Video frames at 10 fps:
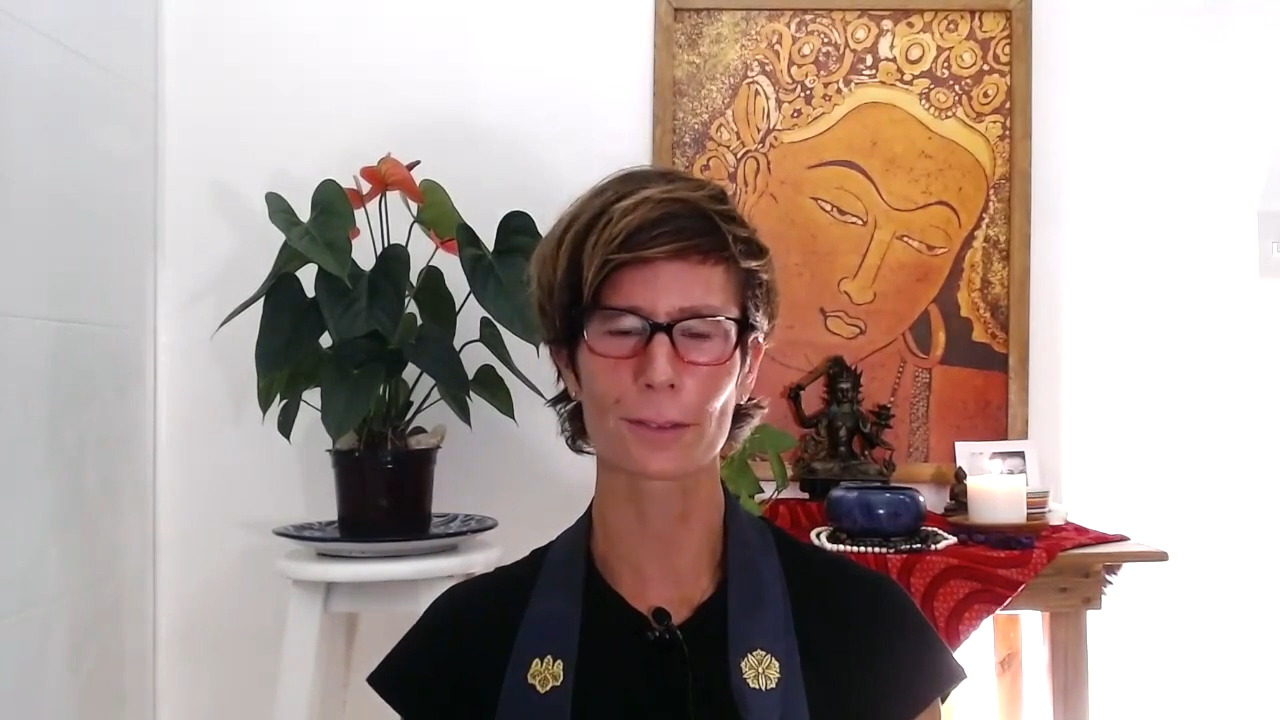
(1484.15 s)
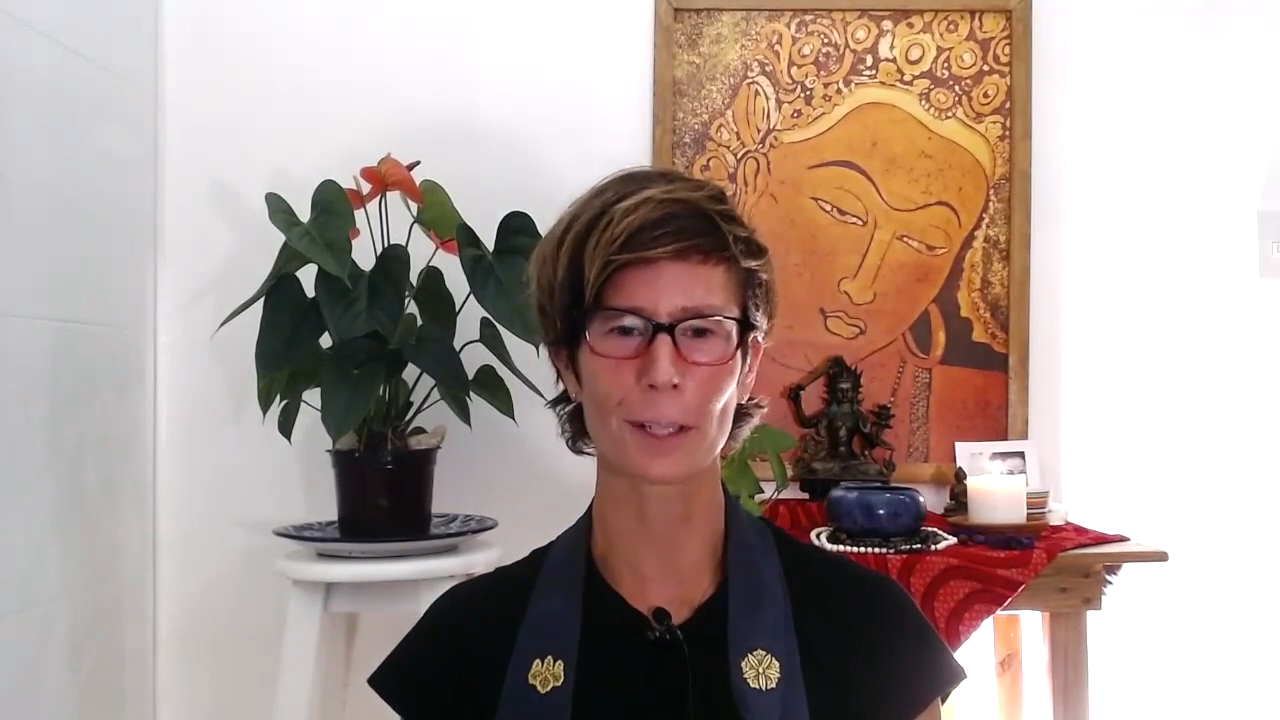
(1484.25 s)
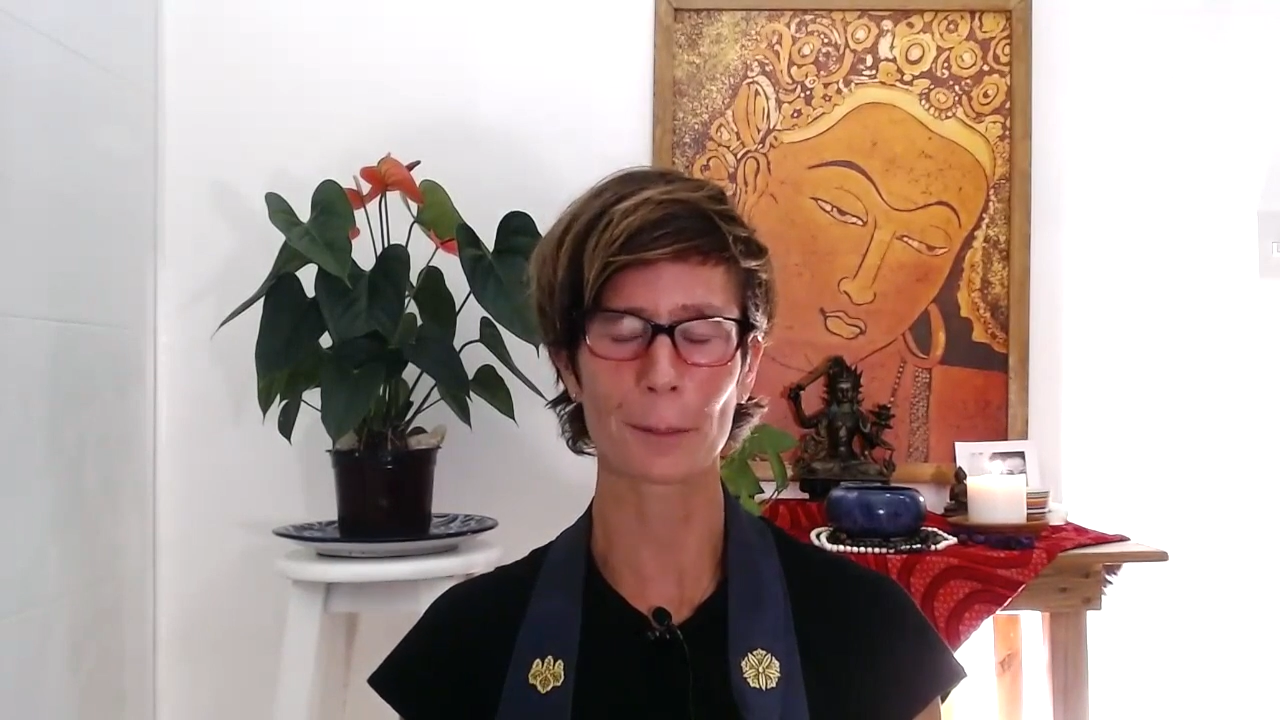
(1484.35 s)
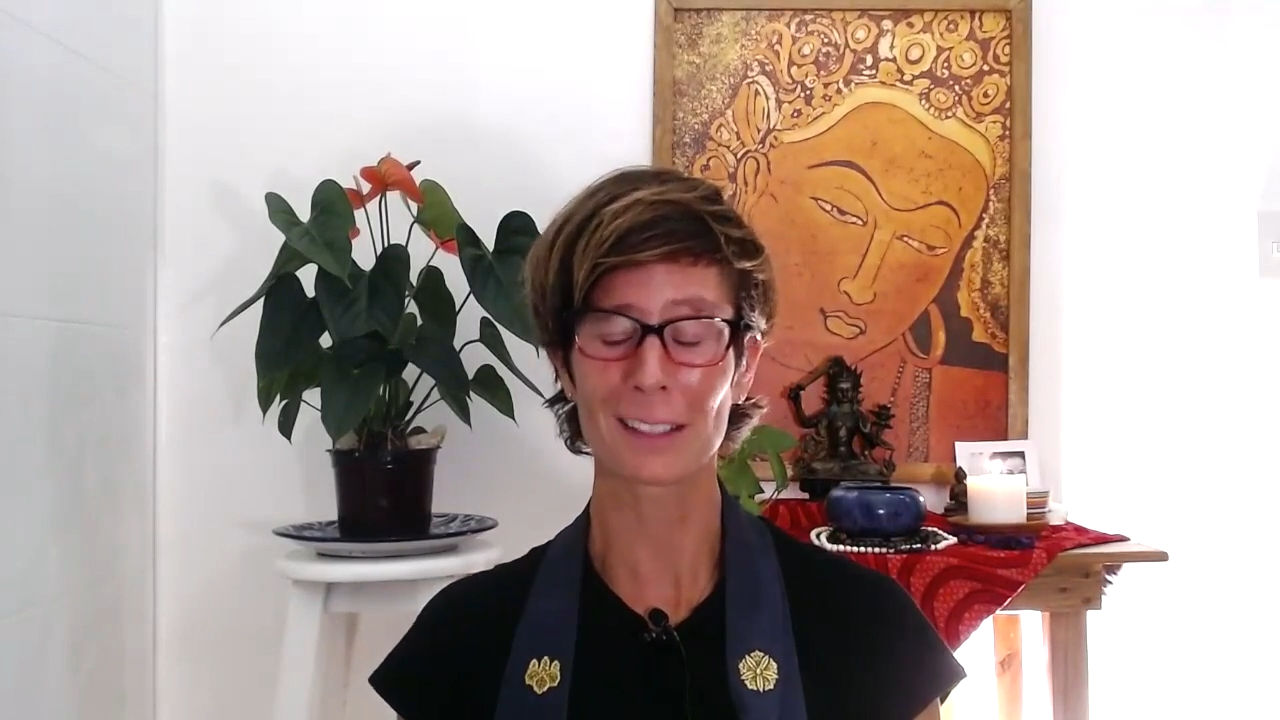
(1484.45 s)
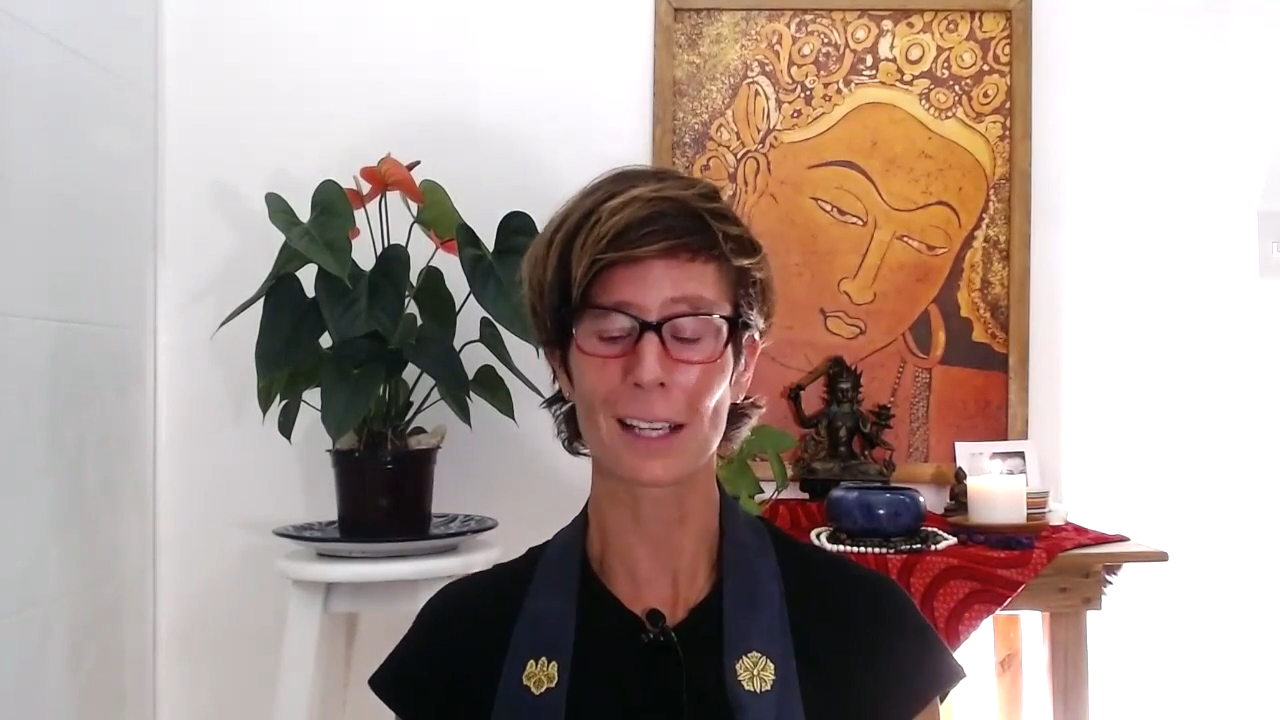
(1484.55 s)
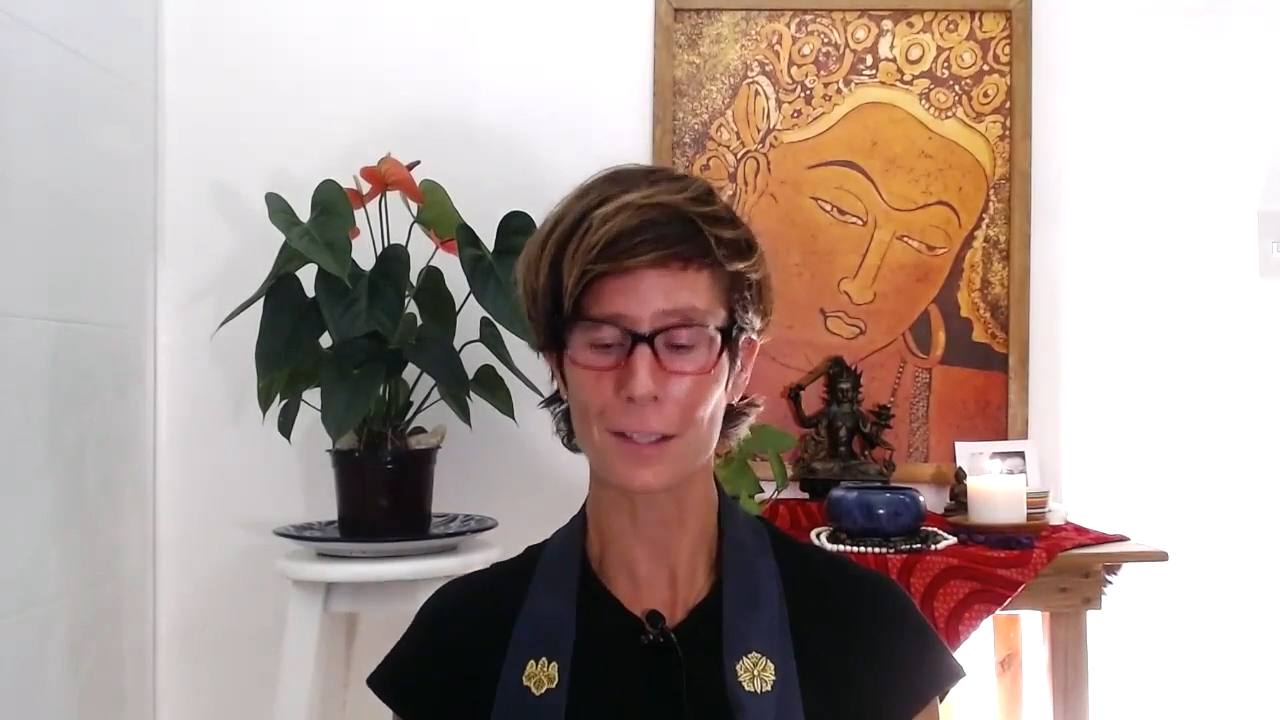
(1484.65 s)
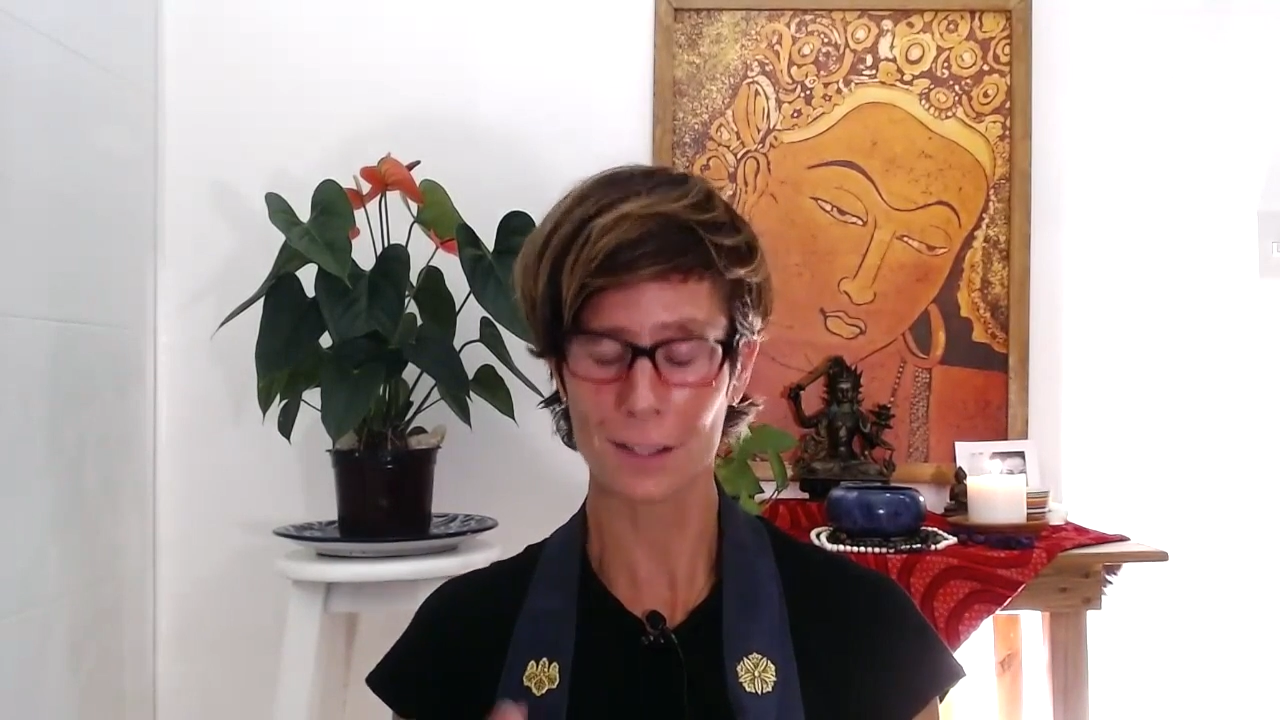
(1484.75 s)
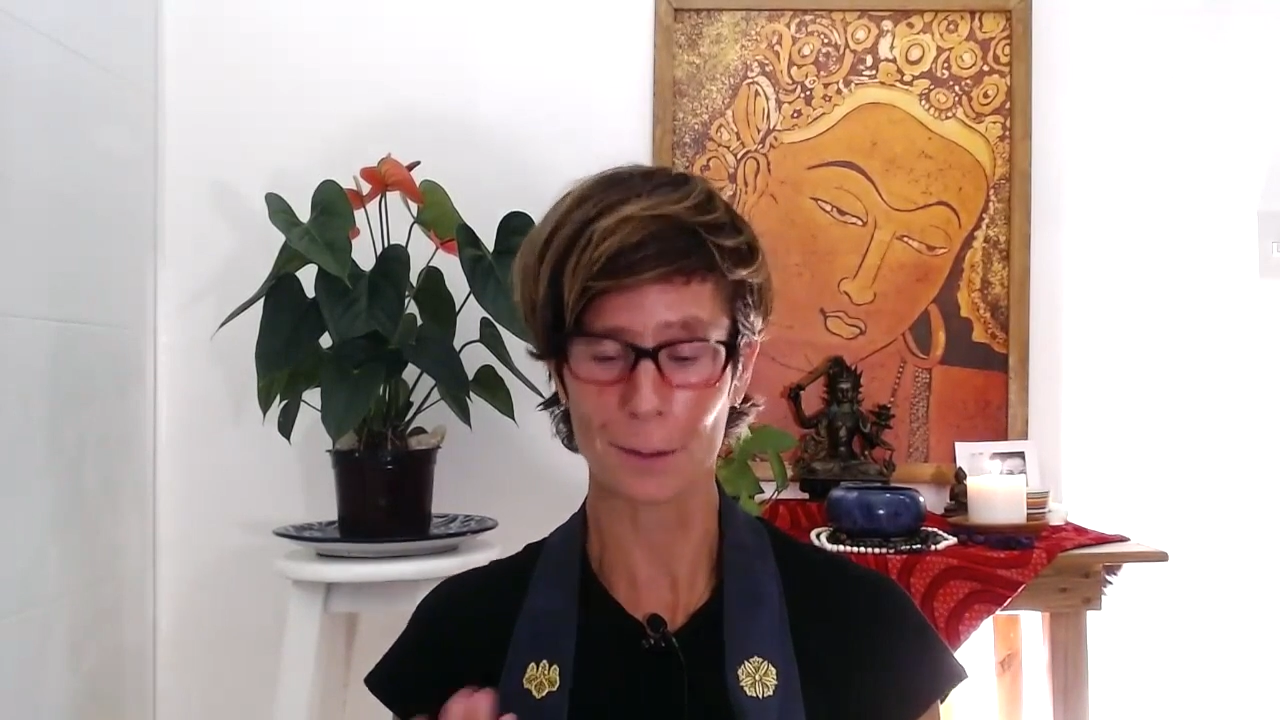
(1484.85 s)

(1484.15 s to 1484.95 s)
I mean, that is the